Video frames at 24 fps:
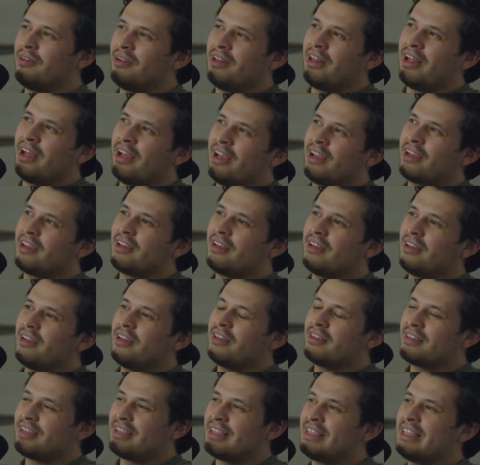or like
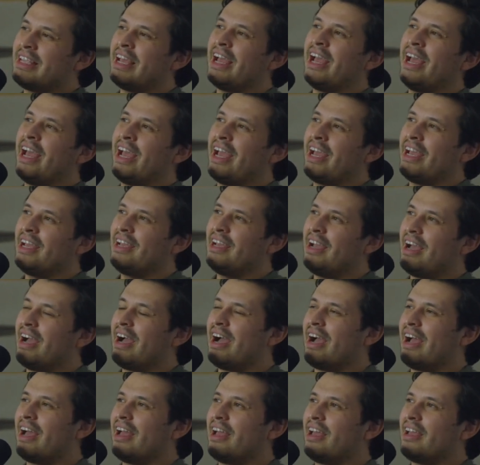today,
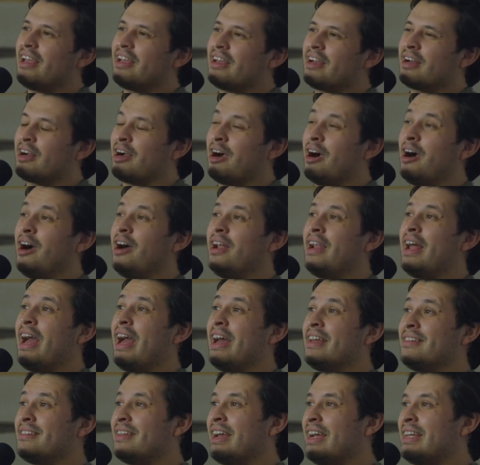God
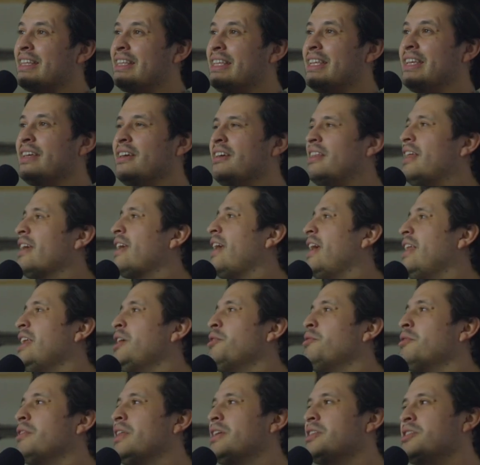has idea like any
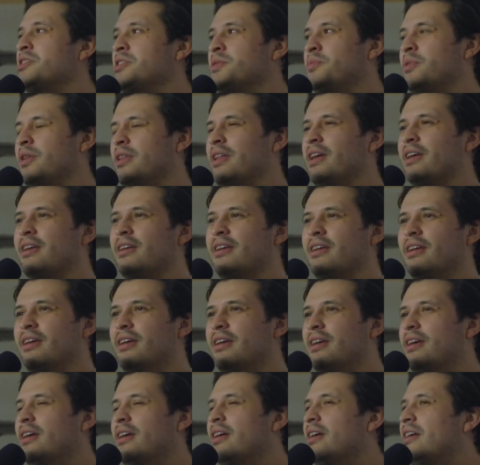relationship that like,
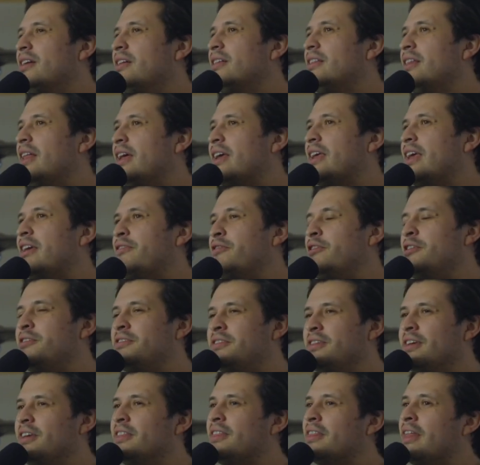like if you
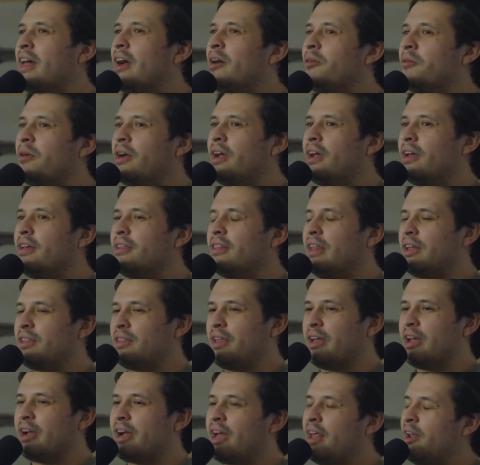see it that way, like
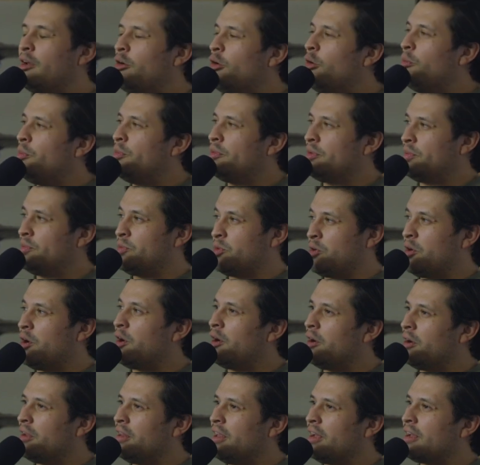it kind of opens up your
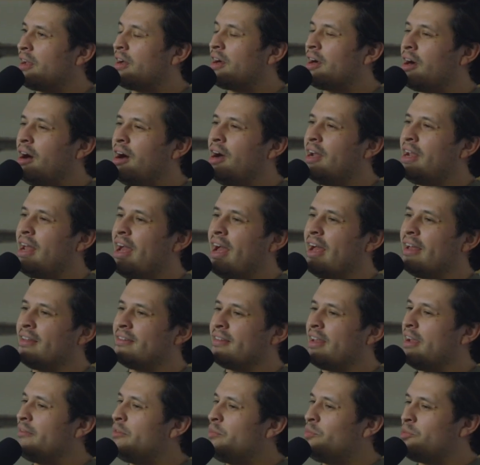heart. Like God yeah. has
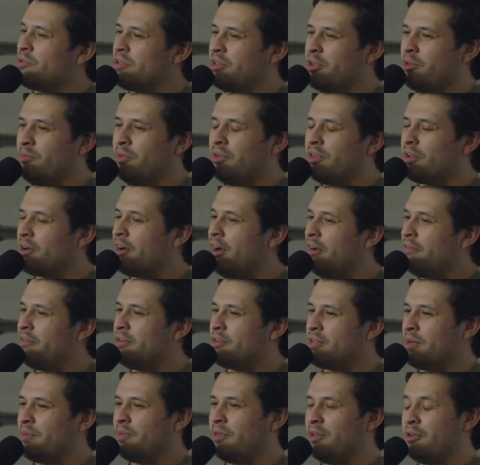every person that you meet at the coffee
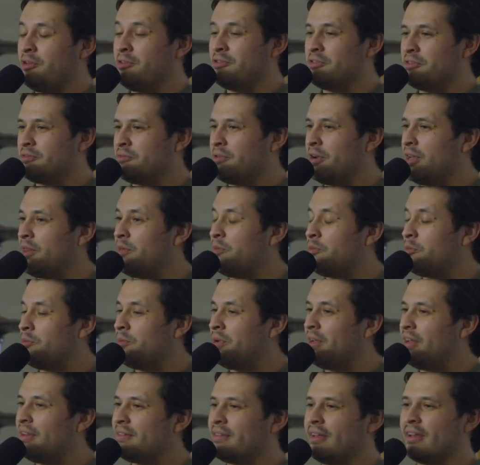shop that you just randomly would
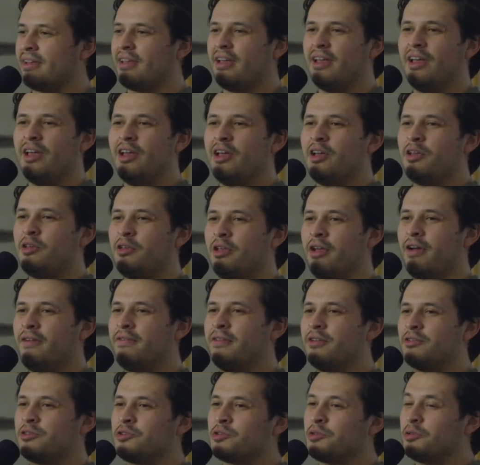meet. It's like you have
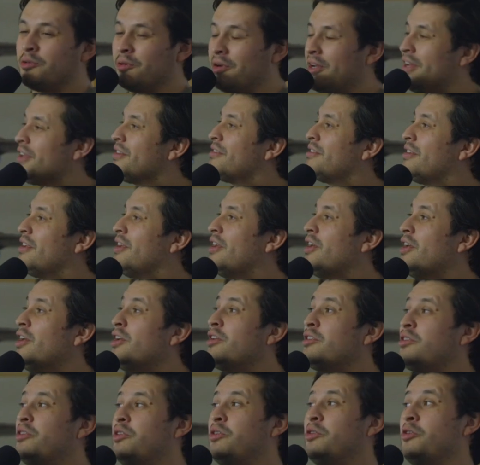the choice
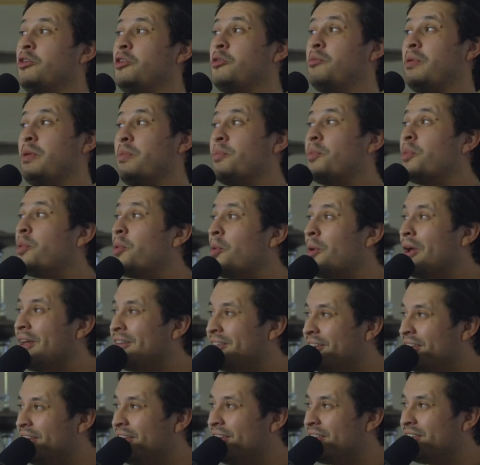to either be
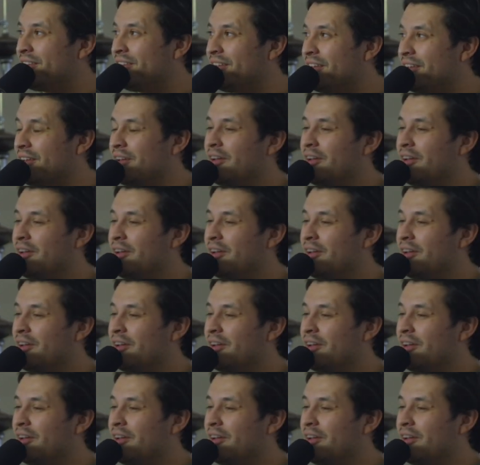present